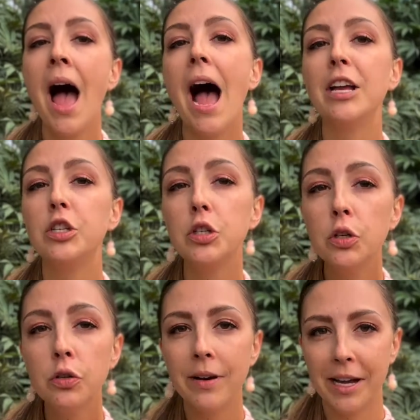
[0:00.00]
I
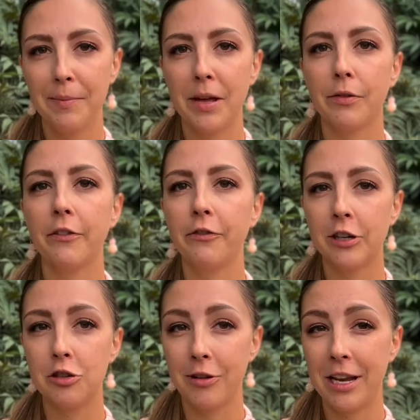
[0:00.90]
do recommend
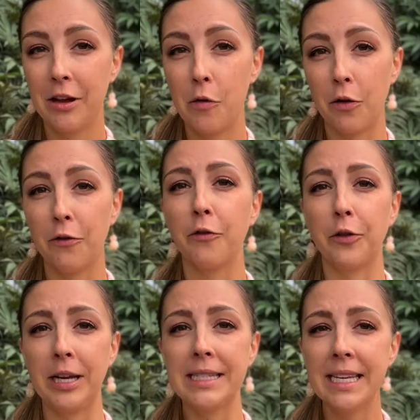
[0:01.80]
refrigerating or
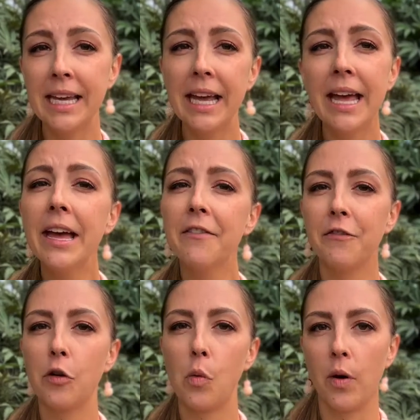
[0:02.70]
freezing it
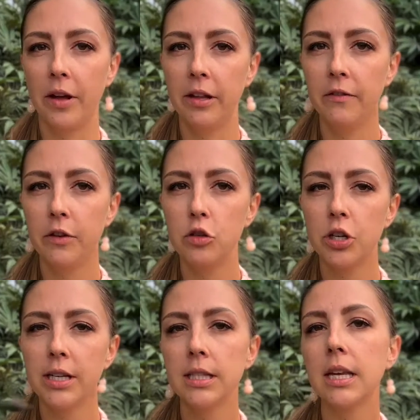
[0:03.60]
for oil
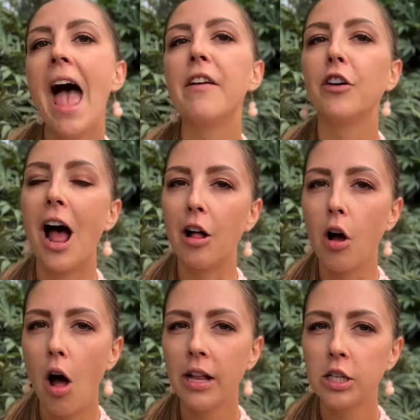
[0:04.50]
infusions, and for
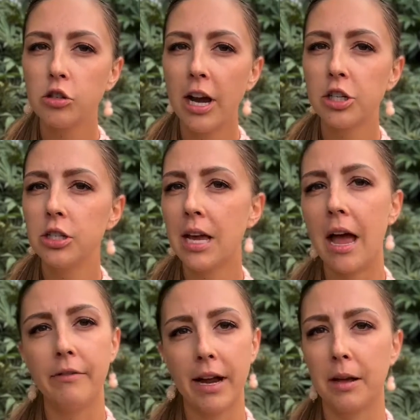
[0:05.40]
alcohol extractions,
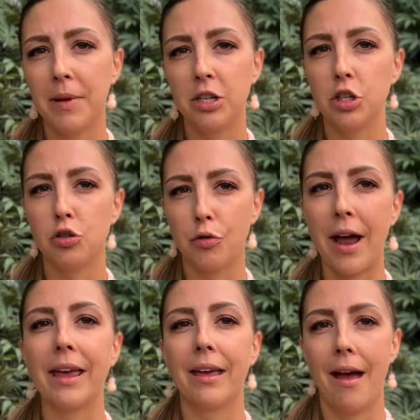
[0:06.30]
I recommend just
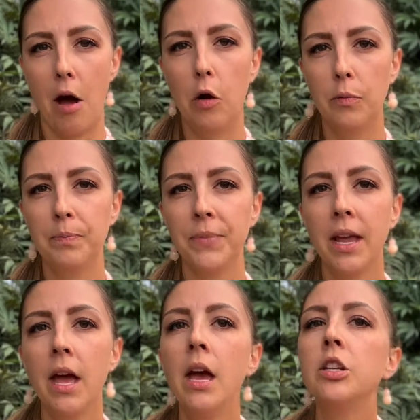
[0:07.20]
drying it out.
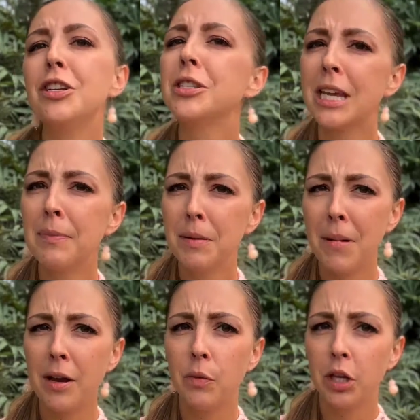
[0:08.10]
Just keep in
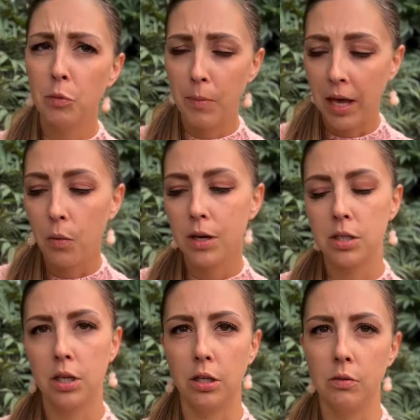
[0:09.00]
mind what you may want
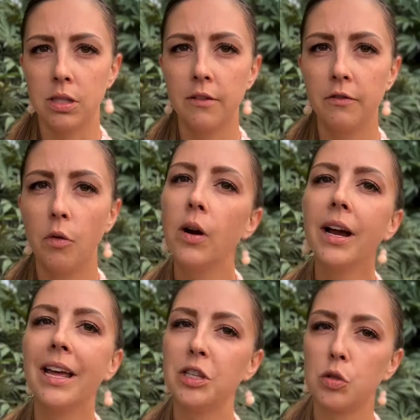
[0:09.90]
to use it for
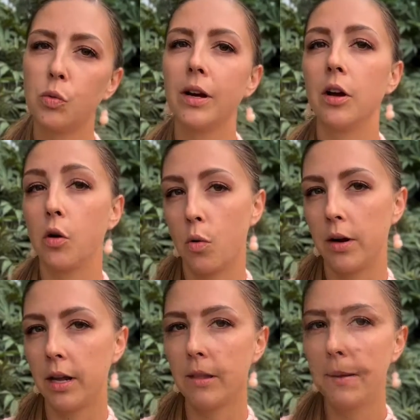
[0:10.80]
and store it
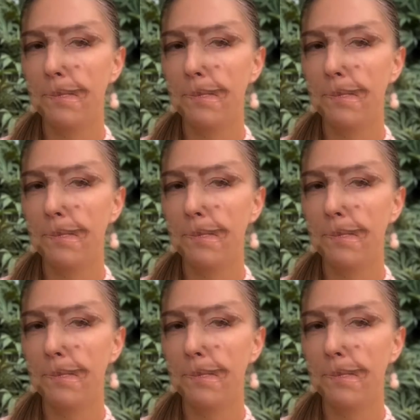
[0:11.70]
accordingly.